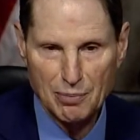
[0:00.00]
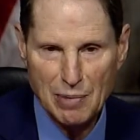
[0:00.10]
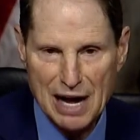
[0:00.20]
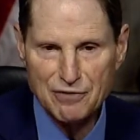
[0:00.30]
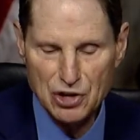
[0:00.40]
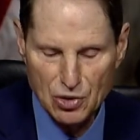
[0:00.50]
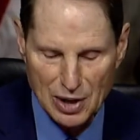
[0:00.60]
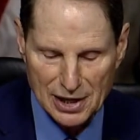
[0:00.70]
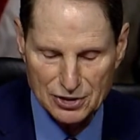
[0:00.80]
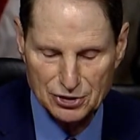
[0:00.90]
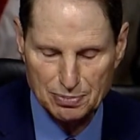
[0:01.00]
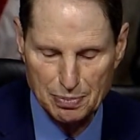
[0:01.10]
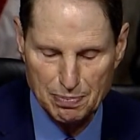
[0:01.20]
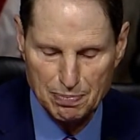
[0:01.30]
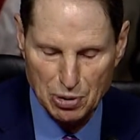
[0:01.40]
My view is
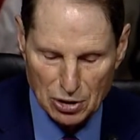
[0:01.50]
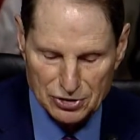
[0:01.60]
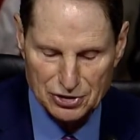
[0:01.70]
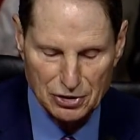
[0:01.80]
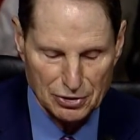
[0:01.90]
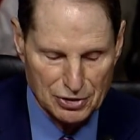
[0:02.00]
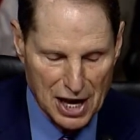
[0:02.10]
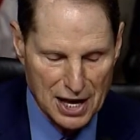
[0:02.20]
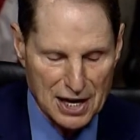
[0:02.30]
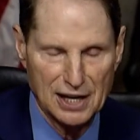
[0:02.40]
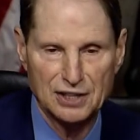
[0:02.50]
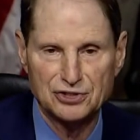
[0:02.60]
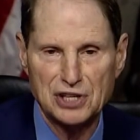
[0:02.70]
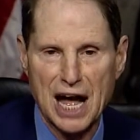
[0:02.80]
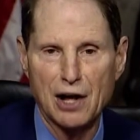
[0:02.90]
personal data
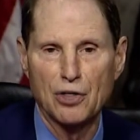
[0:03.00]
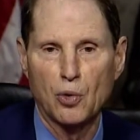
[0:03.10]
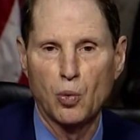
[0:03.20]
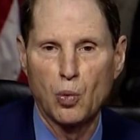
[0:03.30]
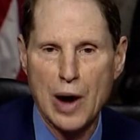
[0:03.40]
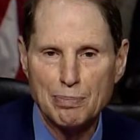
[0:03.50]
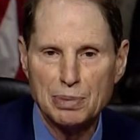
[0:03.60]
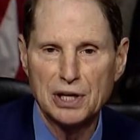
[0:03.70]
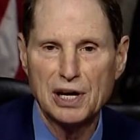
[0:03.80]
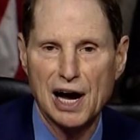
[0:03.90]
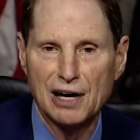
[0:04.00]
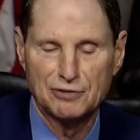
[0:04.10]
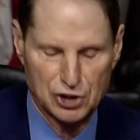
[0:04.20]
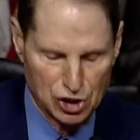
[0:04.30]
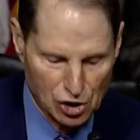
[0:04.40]
is now the weapon
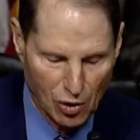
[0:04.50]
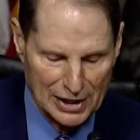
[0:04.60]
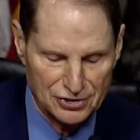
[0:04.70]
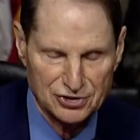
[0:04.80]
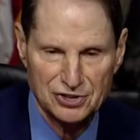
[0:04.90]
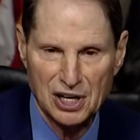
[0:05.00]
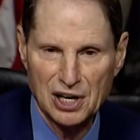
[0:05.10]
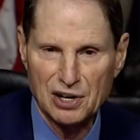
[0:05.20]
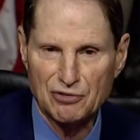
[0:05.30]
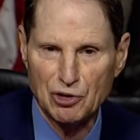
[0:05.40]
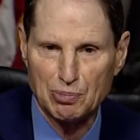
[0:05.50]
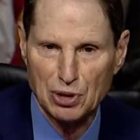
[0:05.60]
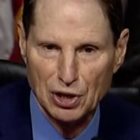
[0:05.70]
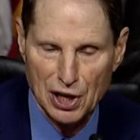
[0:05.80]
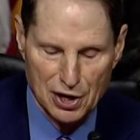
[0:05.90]
of choice for
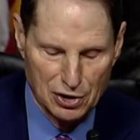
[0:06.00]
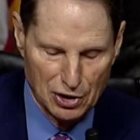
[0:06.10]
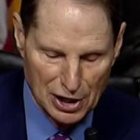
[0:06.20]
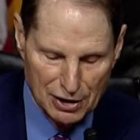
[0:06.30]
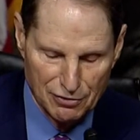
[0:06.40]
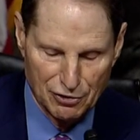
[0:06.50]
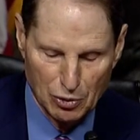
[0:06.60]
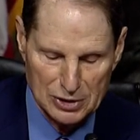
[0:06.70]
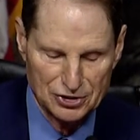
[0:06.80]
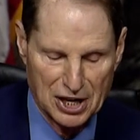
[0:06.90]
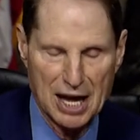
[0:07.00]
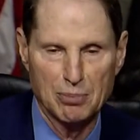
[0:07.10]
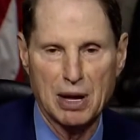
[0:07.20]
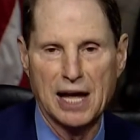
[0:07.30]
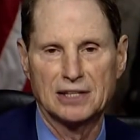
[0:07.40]
political influence
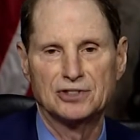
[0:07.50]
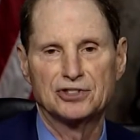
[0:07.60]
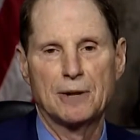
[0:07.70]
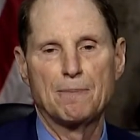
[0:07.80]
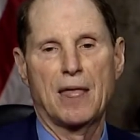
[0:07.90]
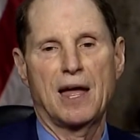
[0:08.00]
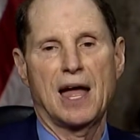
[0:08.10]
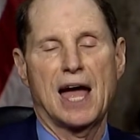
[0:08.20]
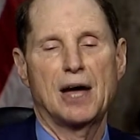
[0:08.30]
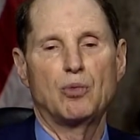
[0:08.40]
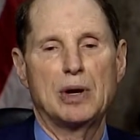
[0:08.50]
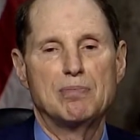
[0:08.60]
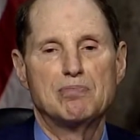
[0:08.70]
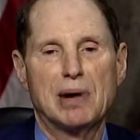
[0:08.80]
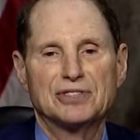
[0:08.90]
campaigns, and we
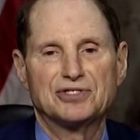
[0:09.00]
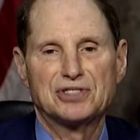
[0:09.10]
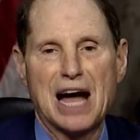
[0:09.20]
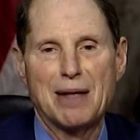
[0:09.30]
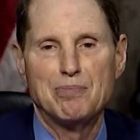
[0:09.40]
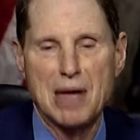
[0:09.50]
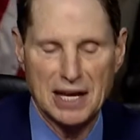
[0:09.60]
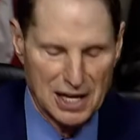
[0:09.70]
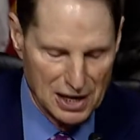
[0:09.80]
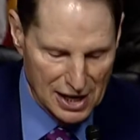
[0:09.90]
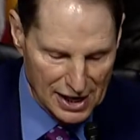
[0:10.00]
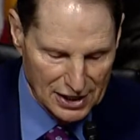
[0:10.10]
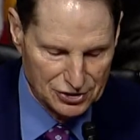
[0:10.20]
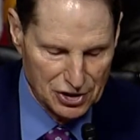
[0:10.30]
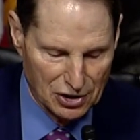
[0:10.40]
must not make it
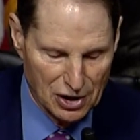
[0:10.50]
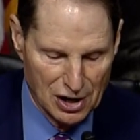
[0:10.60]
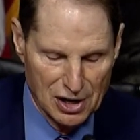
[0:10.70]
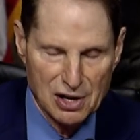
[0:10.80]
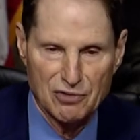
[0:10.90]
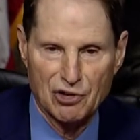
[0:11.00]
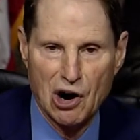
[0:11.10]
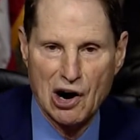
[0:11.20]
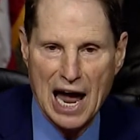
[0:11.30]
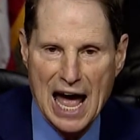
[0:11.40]
easier for our